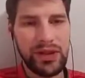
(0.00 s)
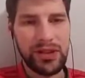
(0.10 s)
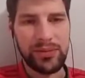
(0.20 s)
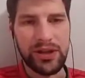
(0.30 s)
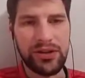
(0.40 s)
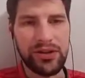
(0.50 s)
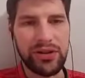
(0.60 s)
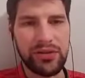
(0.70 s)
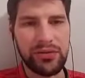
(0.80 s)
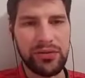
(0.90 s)
Healing
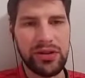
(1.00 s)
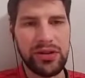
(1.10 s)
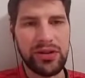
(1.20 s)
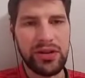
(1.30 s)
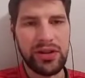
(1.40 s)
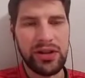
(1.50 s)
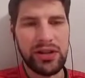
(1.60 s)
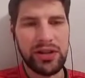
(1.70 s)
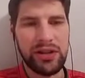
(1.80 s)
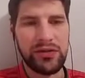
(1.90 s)
through the
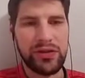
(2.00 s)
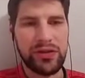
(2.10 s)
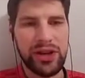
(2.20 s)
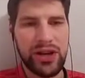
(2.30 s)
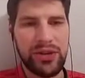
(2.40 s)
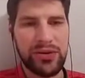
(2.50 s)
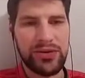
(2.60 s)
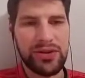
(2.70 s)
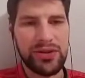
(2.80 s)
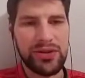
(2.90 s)
Inferno towers
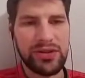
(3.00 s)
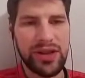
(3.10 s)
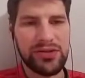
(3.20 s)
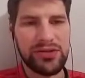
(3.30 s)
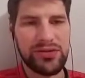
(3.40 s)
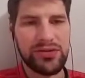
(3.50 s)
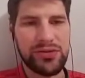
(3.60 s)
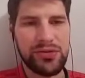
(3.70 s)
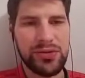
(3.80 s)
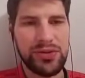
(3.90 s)
and castle
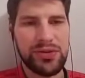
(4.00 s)
troops.